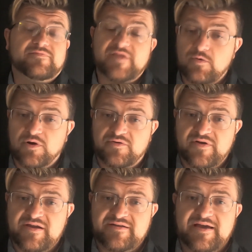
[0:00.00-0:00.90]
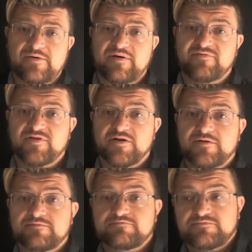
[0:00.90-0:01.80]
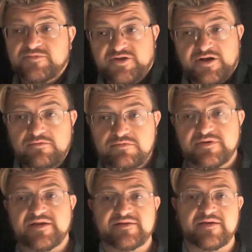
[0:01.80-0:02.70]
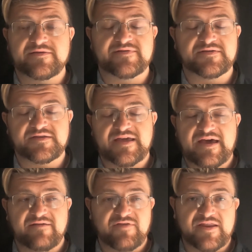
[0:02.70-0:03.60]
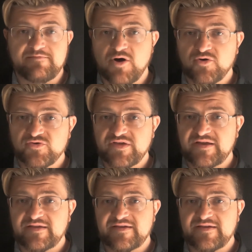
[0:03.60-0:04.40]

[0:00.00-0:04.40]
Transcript: They work great. However, it doesn't have any motors on it.